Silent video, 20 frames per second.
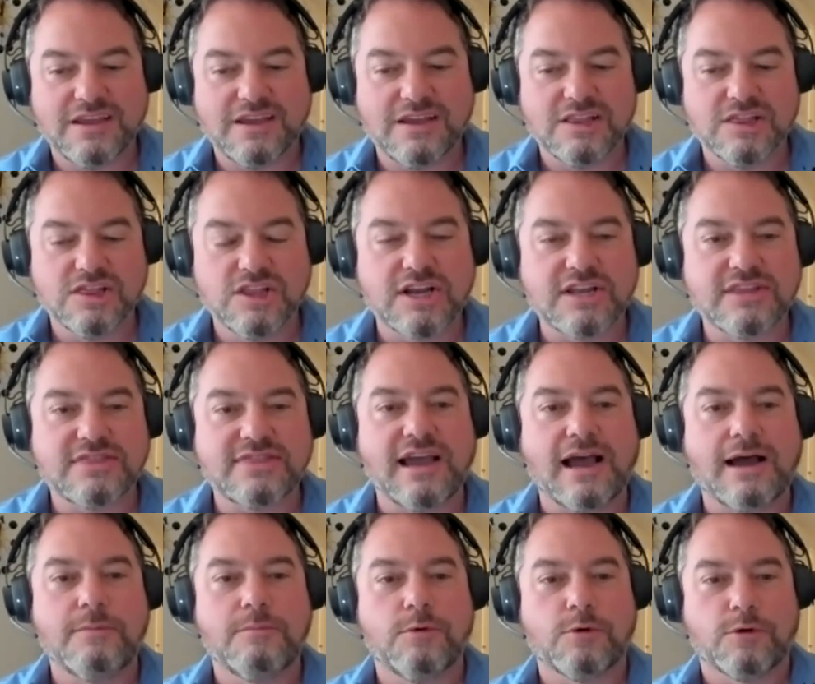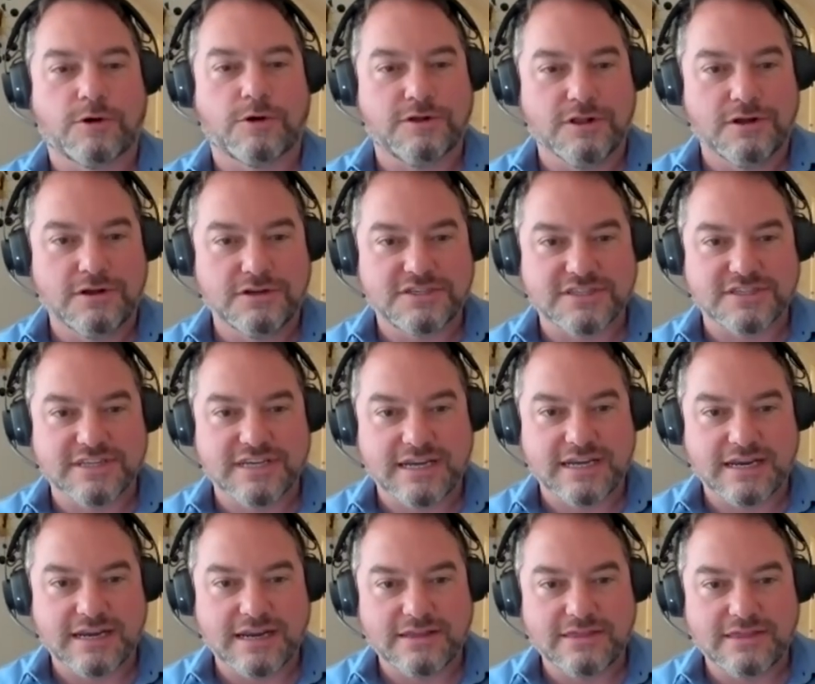look at that more
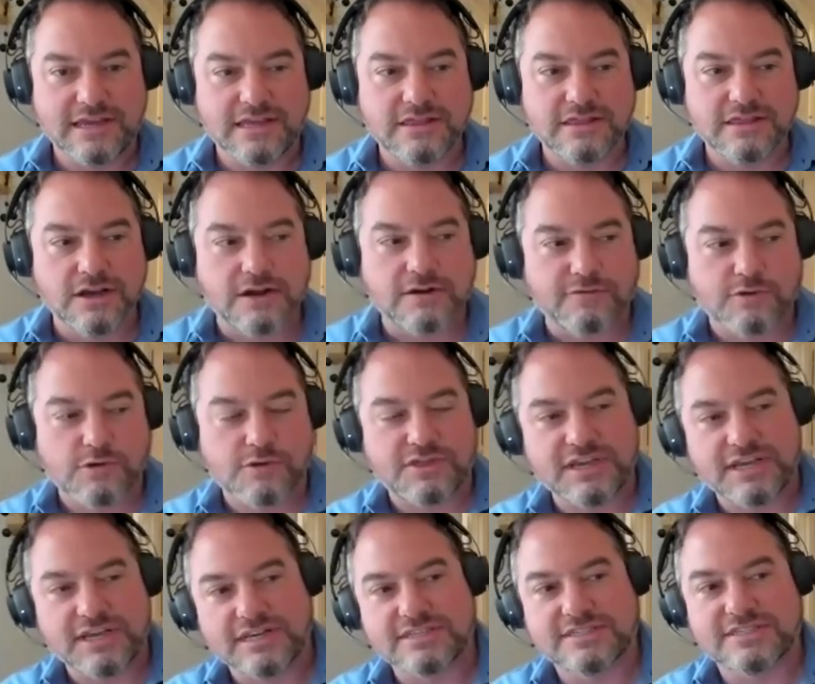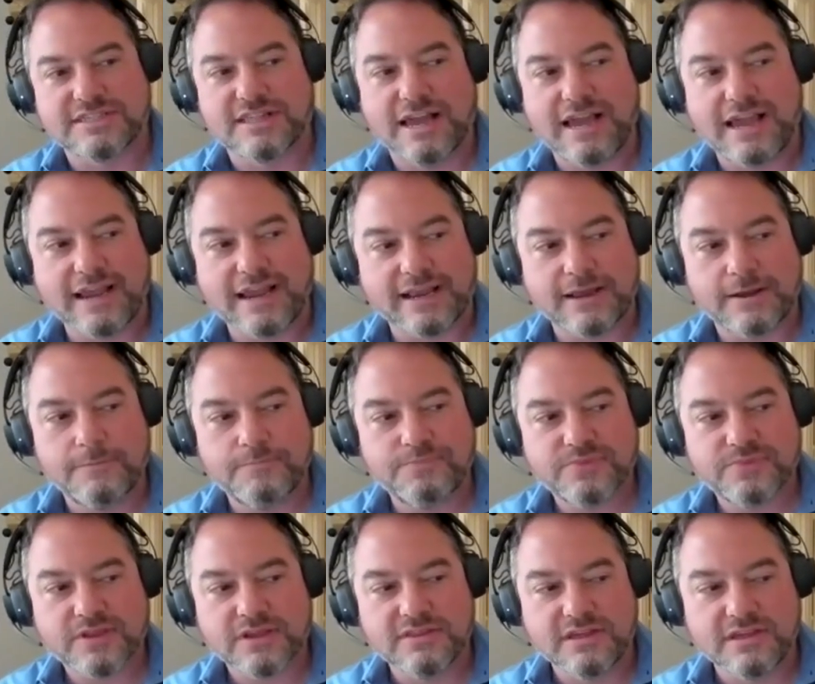closely. And then look for things like,
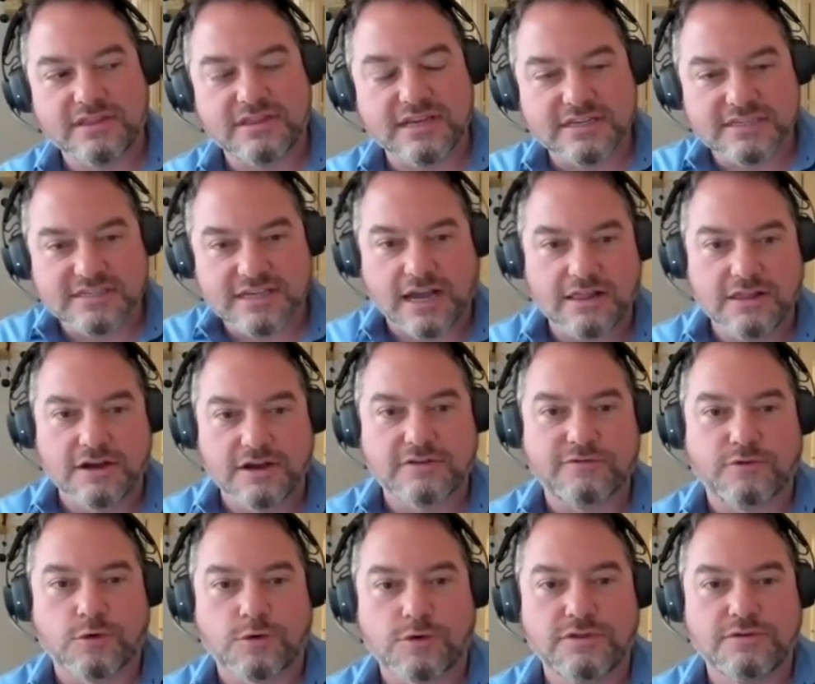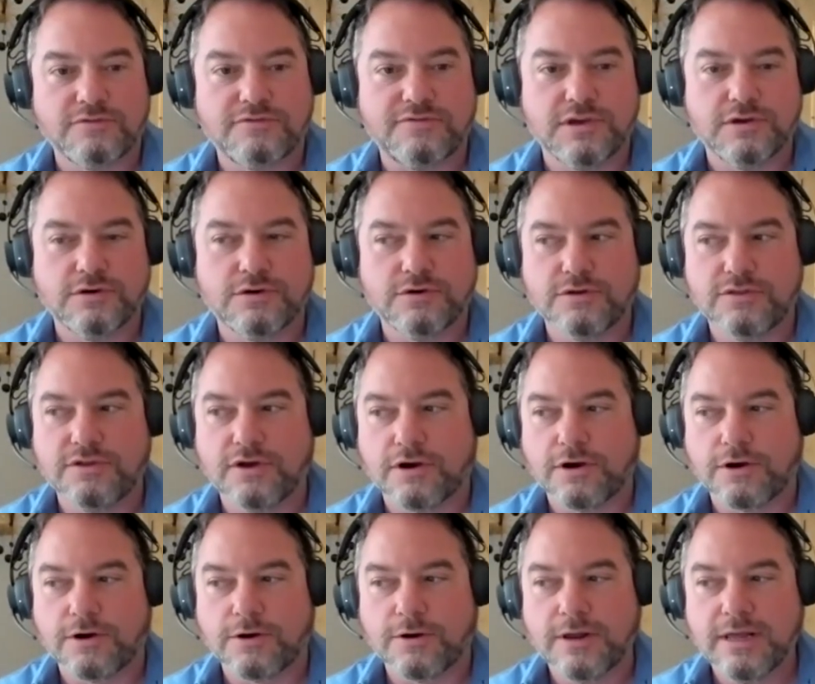the things I look for in the field
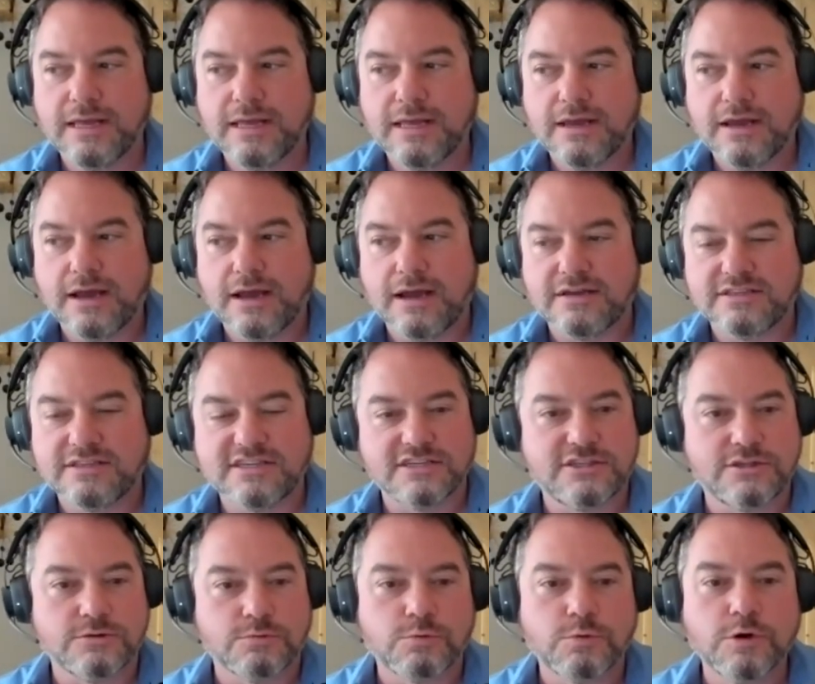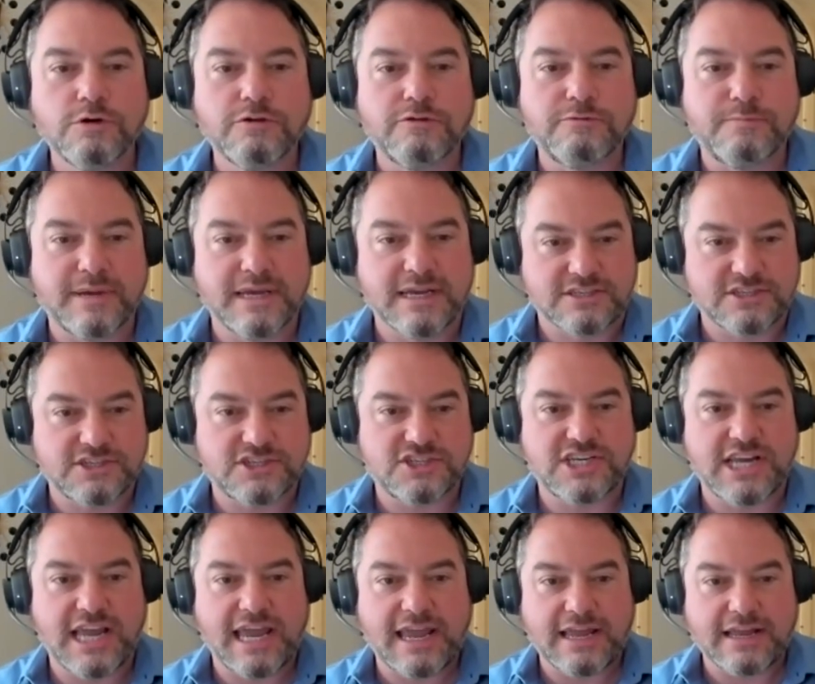are, does the roof pitch
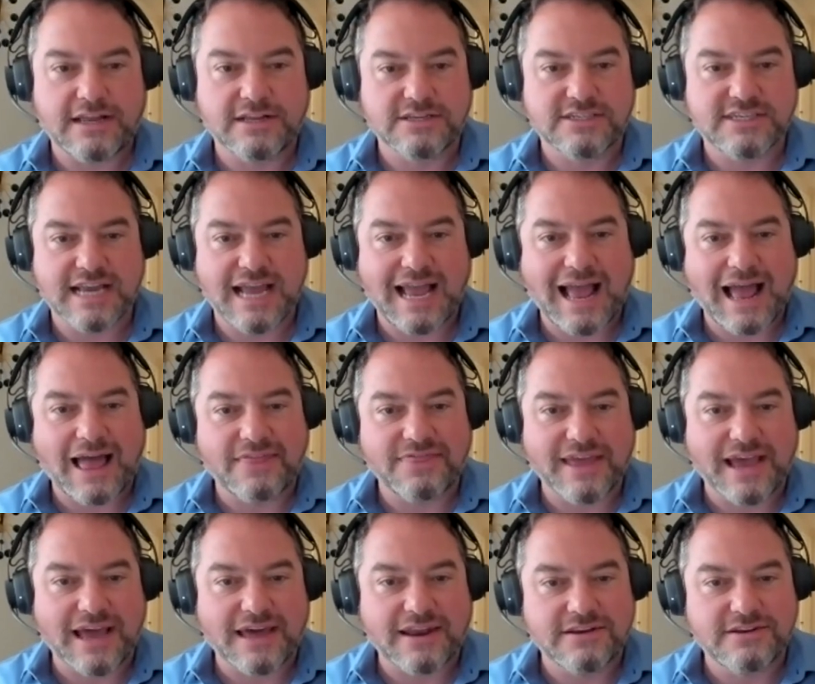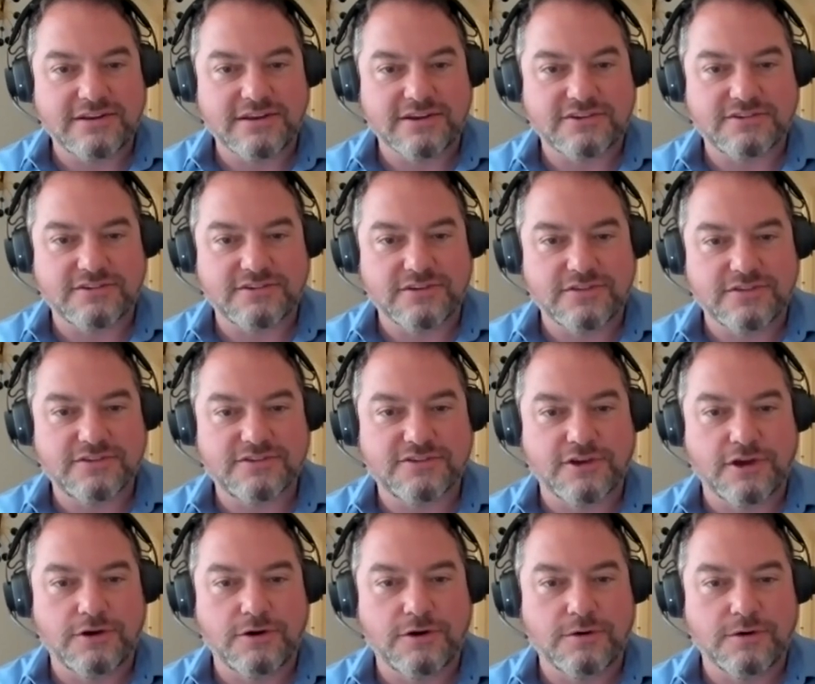change at that addition?
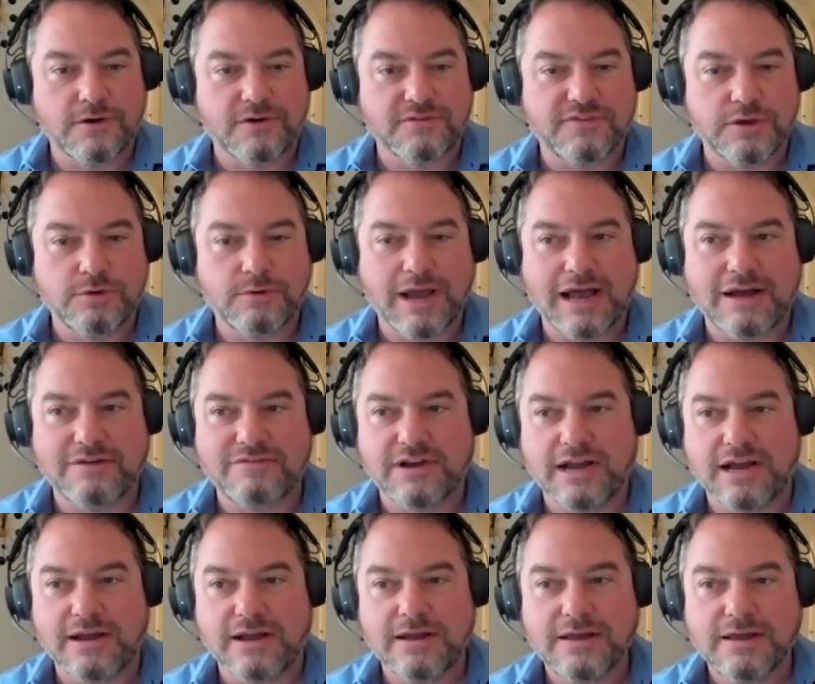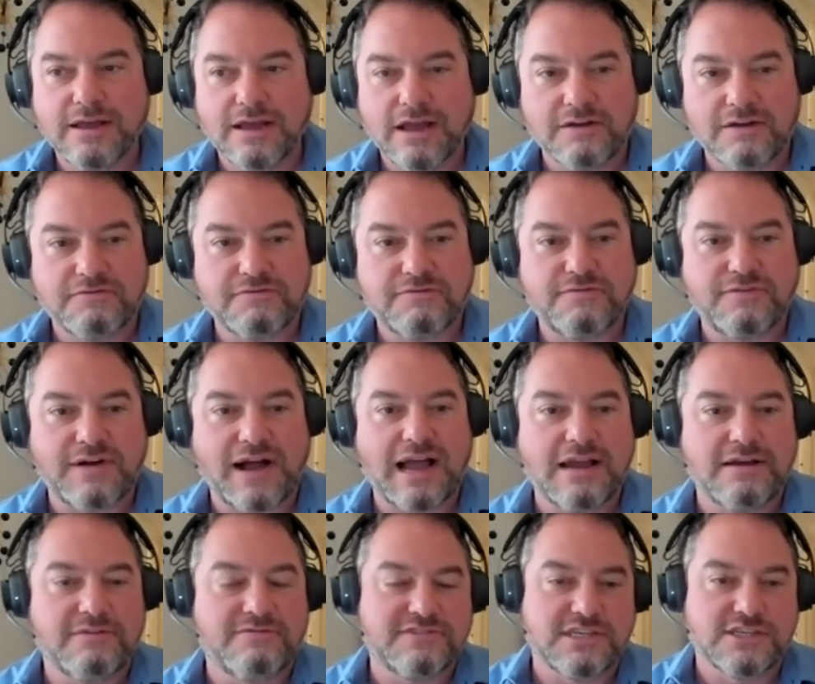So if you have a
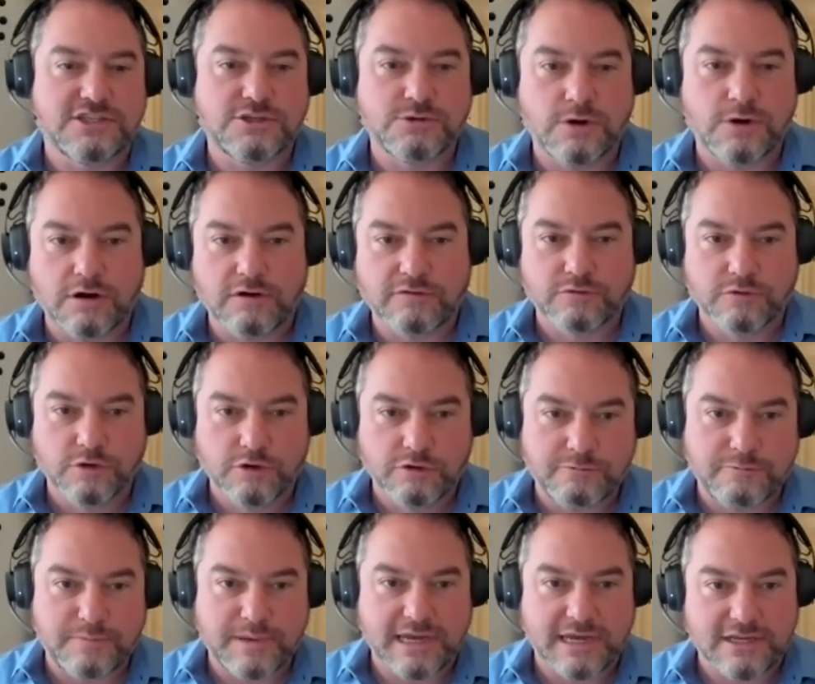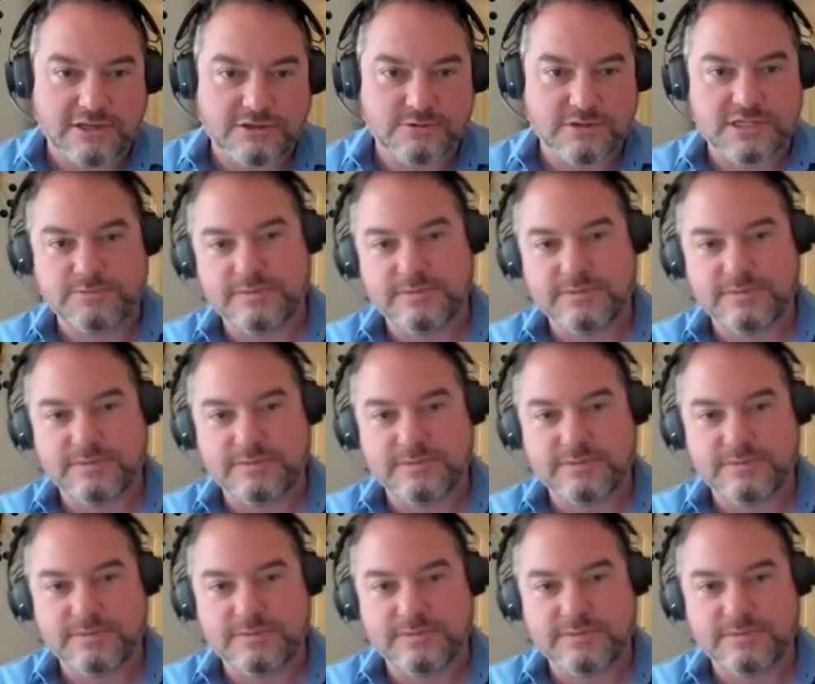5 to 12 roof pitch, which